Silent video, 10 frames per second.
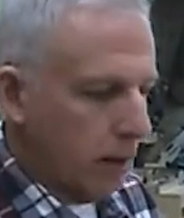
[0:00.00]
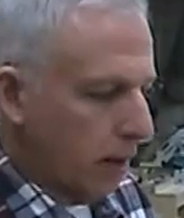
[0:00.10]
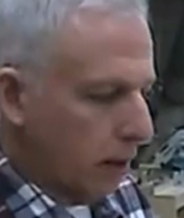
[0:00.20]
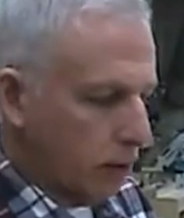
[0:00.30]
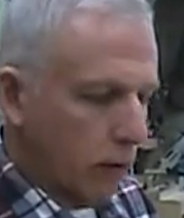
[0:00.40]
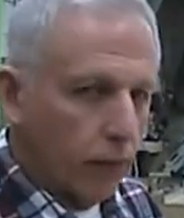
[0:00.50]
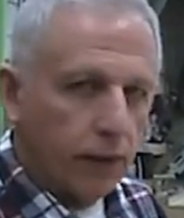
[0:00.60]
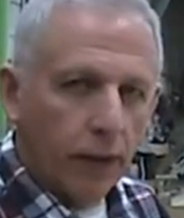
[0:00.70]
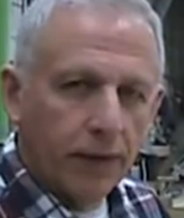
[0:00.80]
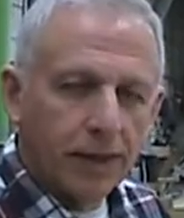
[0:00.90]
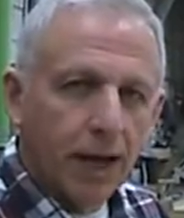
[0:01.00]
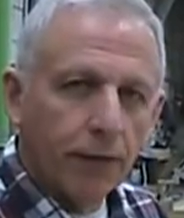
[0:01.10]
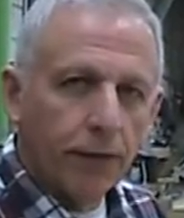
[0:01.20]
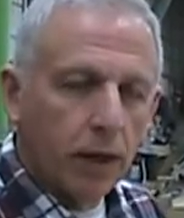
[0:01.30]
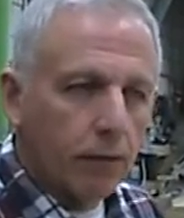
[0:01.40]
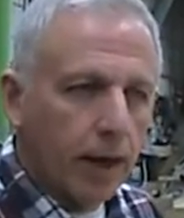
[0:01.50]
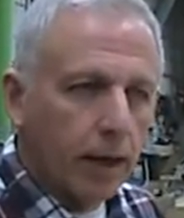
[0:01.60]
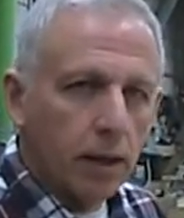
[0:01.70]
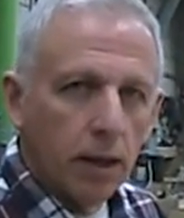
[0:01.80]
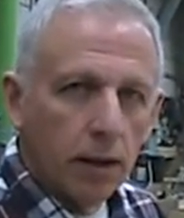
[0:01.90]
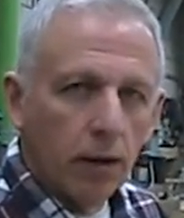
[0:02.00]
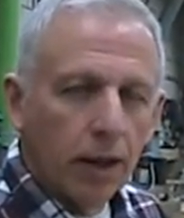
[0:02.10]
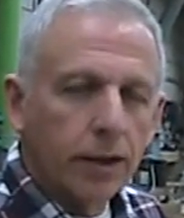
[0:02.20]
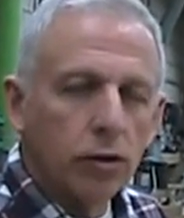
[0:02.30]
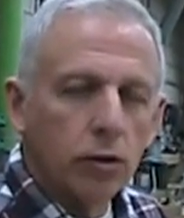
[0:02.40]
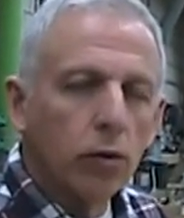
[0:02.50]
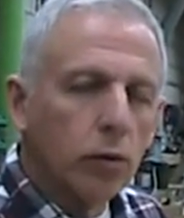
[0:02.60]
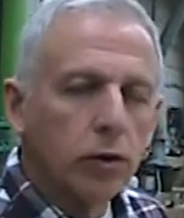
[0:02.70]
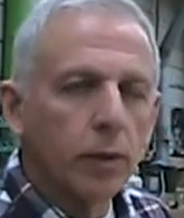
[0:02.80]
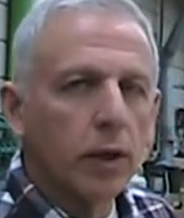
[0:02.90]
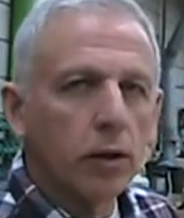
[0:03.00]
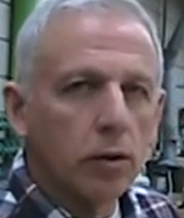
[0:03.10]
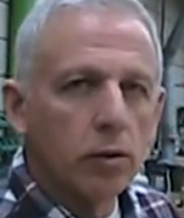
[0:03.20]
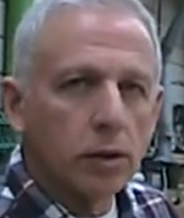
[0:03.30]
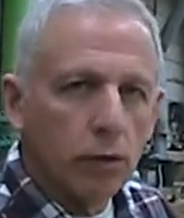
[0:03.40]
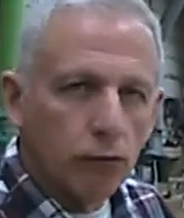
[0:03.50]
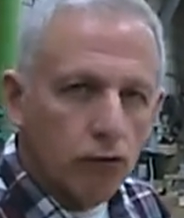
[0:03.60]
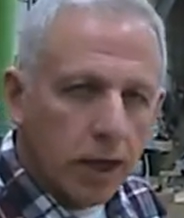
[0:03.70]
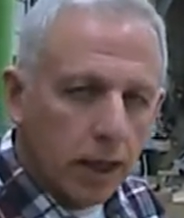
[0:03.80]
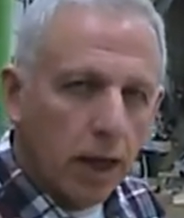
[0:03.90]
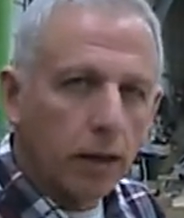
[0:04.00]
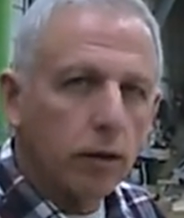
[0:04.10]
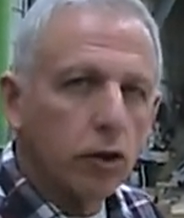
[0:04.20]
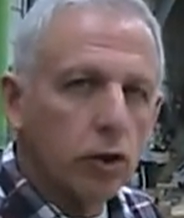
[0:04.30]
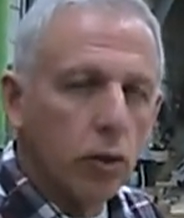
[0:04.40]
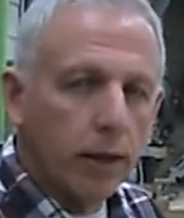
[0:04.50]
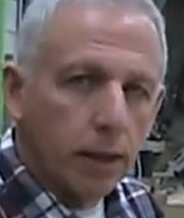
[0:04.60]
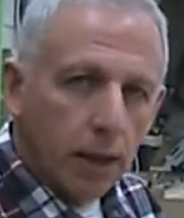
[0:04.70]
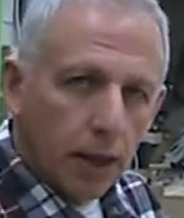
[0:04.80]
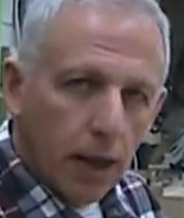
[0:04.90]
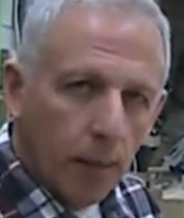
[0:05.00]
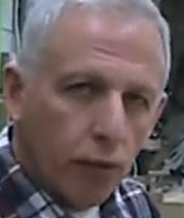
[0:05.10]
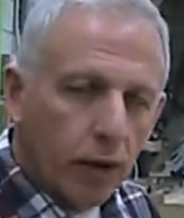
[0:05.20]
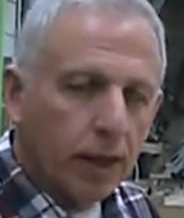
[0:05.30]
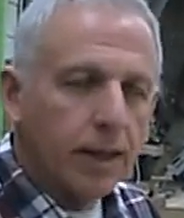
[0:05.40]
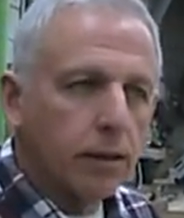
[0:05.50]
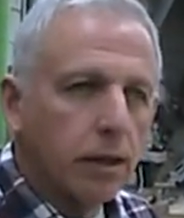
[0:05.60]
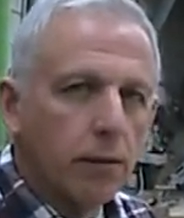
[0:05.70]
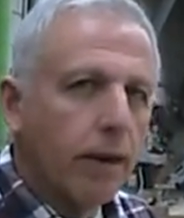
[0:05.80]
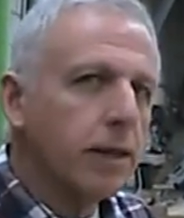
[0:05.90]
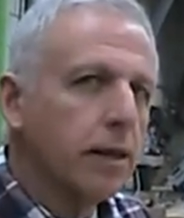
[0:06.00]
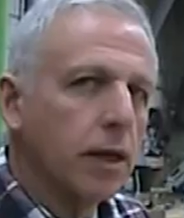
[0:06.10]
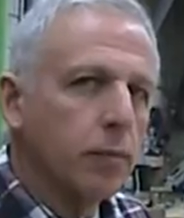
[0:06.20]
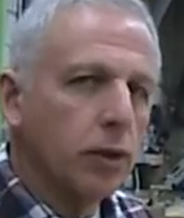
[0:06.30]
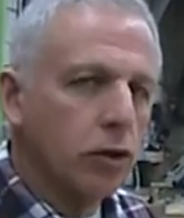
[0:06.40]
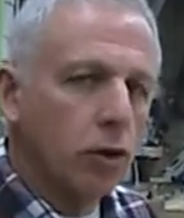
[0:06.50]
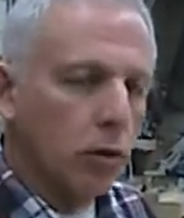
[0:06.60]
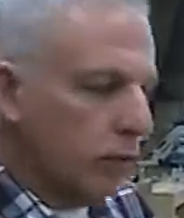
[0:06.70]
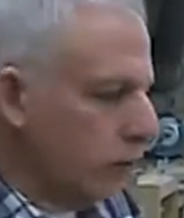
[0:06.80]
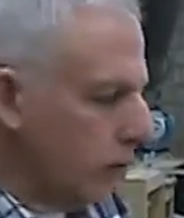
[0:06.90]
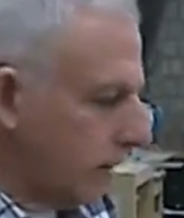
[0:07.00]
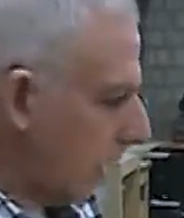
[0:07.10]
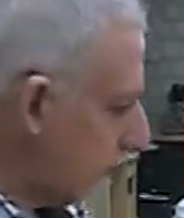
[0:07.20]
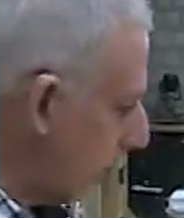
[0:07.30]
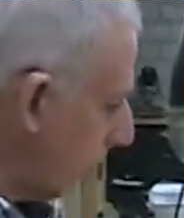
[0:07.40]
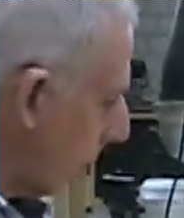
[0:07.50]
So if it's not fitting right, there are lots of tools we can use to recut the joint and bring it down to the right size, but don't use sandpaper.